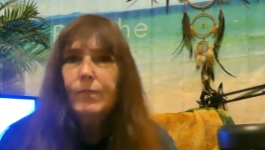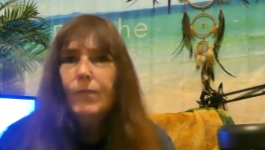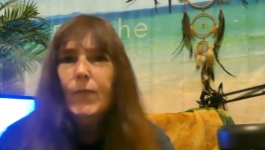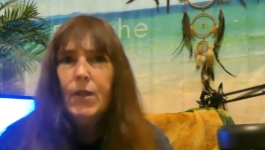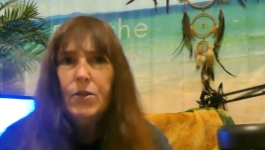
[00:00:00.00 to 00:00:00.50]

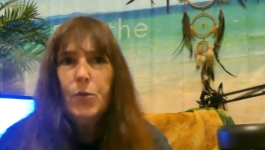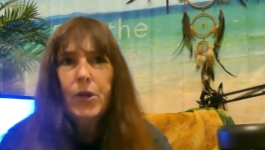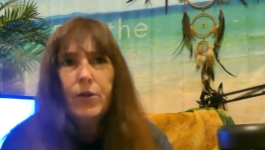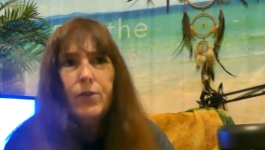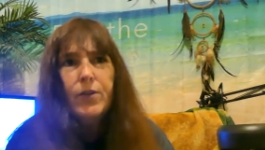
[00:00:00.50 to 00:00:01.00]
It's
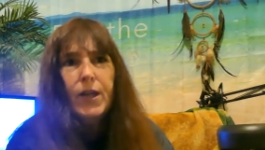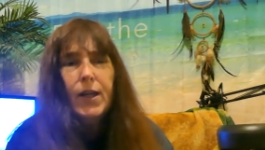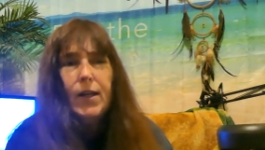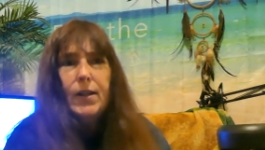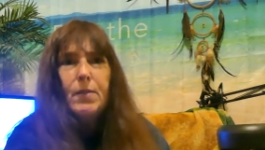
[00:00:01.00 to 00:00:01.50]
where
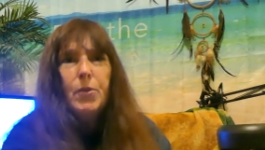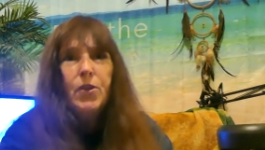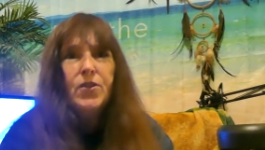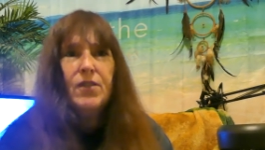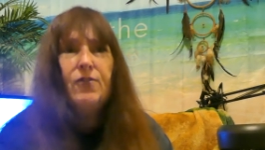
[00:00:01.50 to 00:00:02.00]
they get
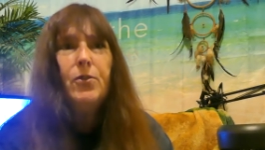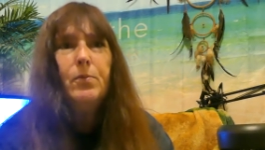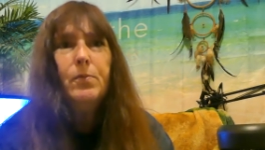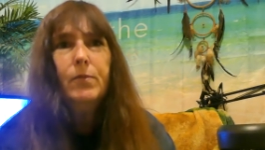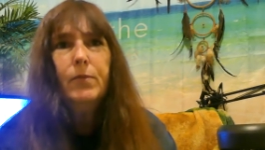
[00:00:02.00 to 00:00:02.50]
birds in
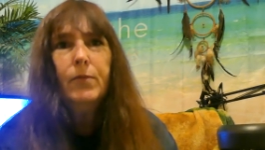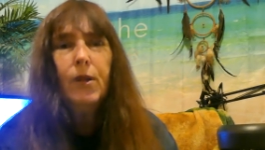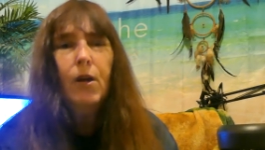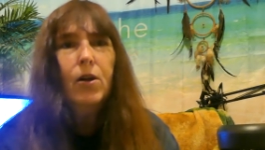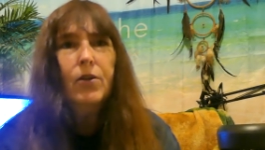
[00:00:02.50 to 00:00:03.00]
from
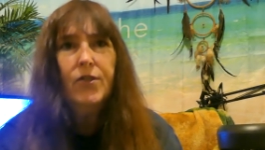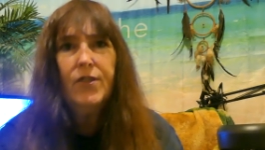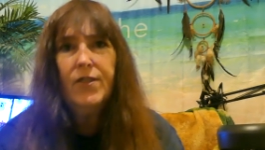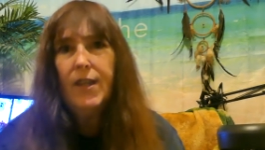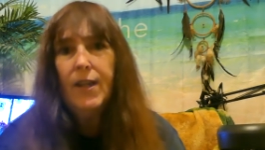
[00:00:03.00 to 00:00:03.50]
all over the
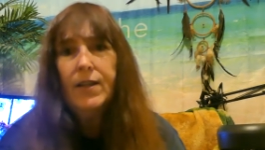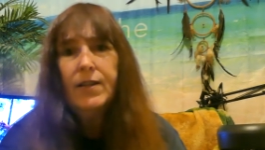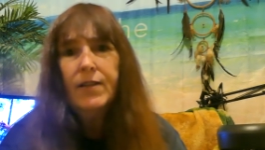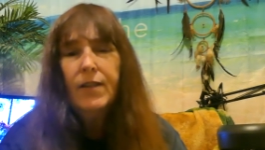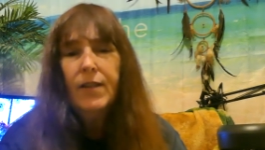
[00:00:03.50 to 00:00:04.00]
state.
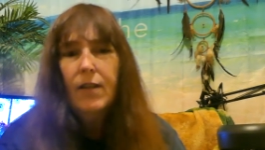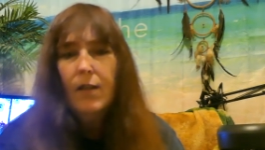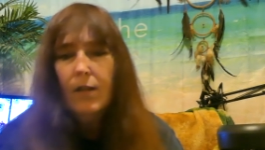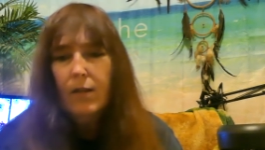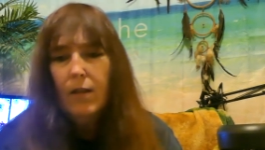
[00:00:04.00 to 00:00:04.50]

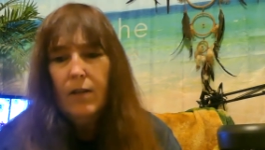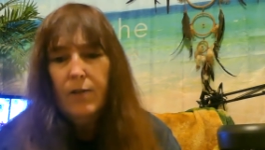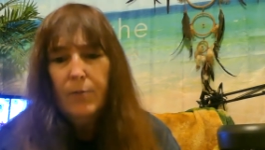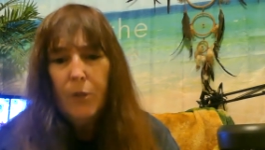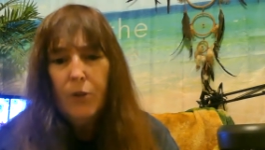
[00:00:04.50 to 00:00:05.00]
A lot of
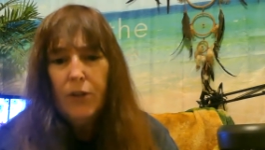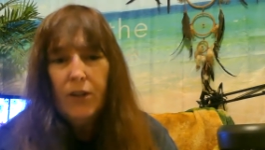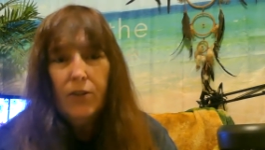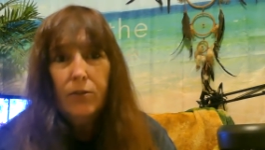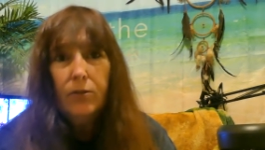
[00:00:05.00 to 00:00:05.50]
bald
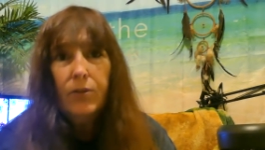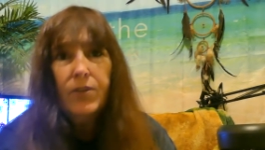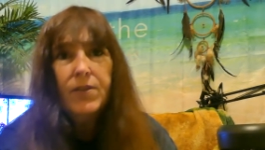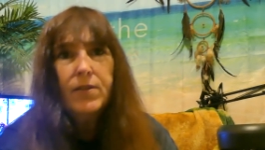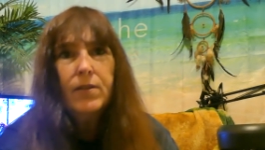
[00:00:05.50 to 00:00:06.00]

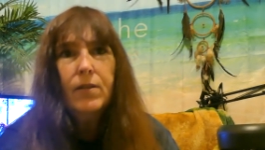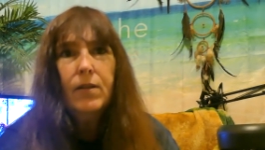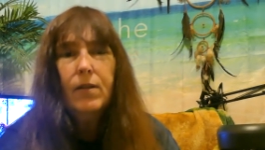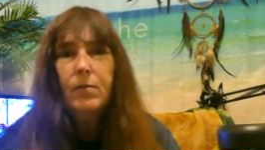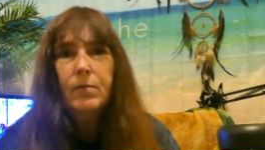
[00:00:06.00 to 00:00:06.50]
eagles,
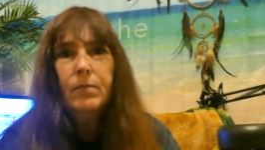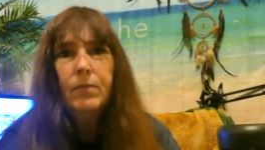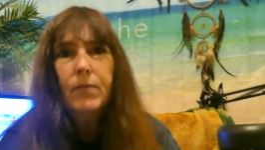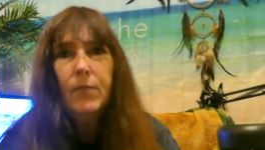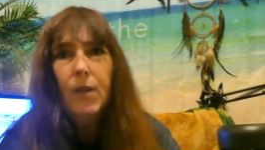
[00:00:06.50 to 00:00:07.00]
um,
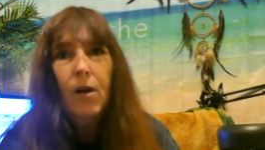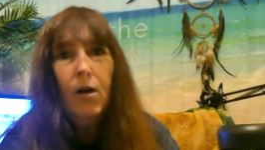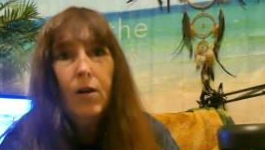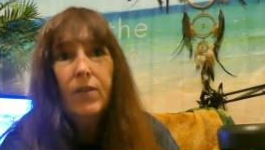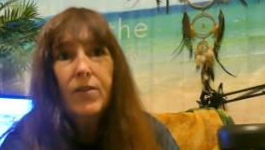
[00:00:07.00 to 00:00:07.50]

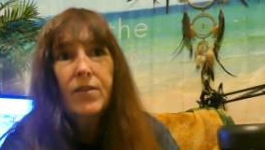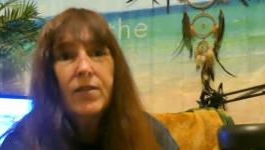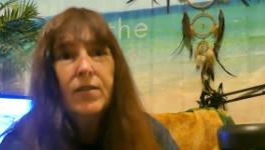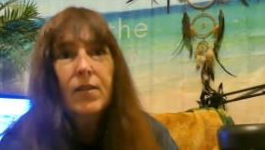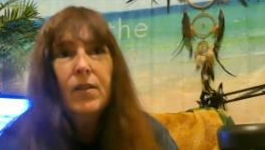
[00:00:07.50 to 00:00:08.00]
hawks,
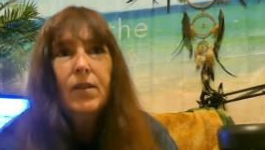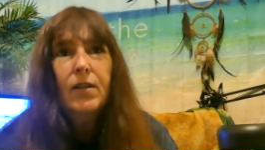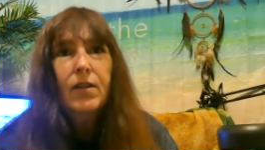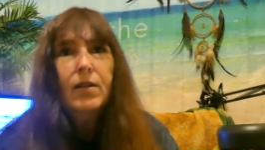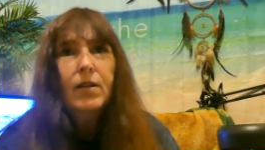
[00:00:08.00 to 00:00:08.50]

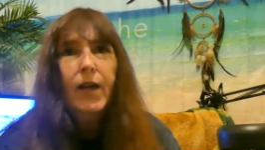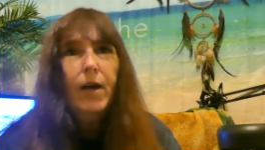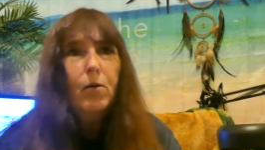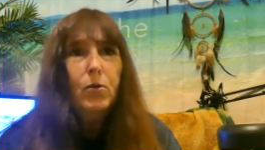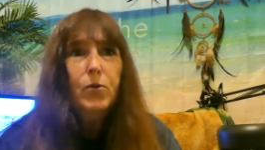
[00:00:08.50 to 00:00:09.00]

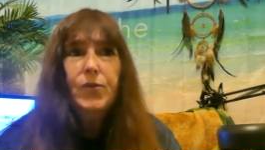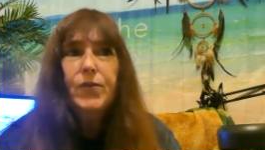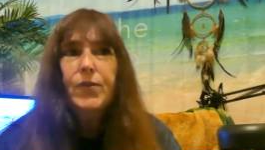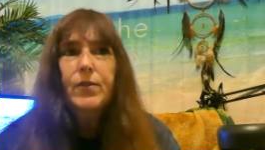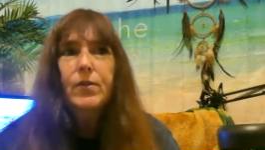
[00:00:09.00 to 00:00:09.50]

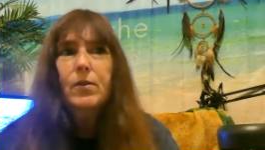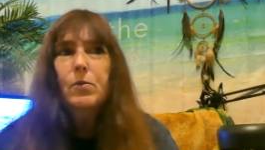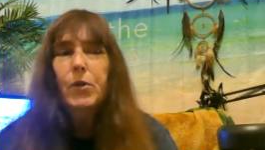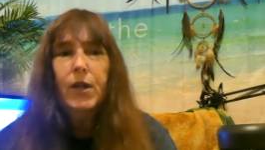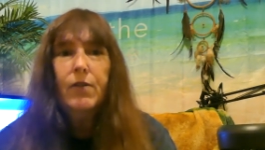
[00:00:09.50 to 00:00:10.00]
owls,
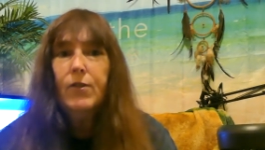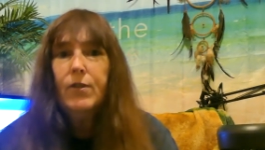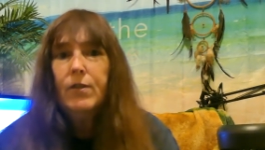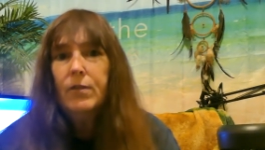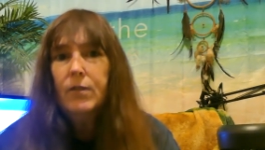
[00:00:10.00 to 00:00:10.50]
whatever,
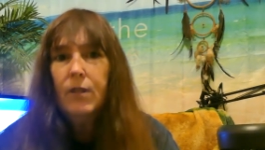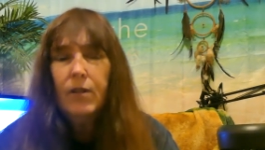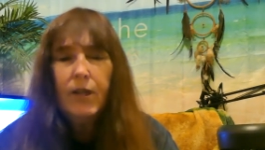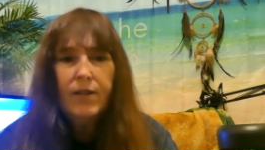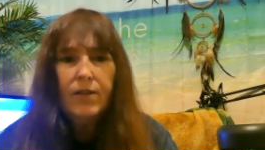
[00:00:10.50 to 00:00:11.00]
all
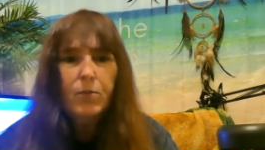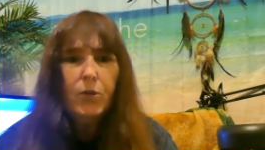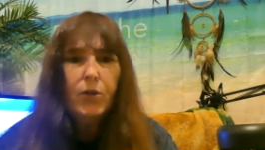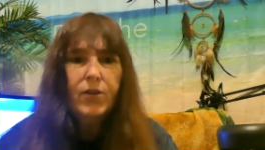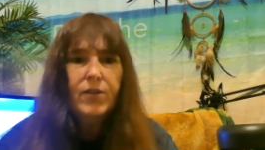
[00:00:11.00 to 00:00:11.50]
kinds of
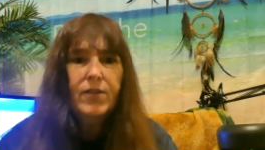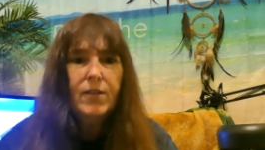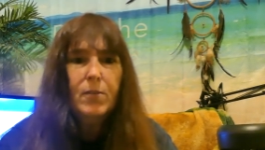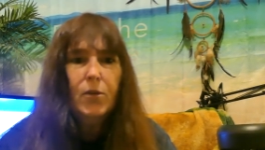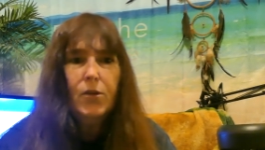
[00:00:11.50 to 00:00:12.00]
birds,
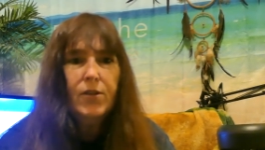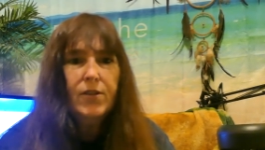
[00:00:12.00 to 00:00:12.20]
seabirds,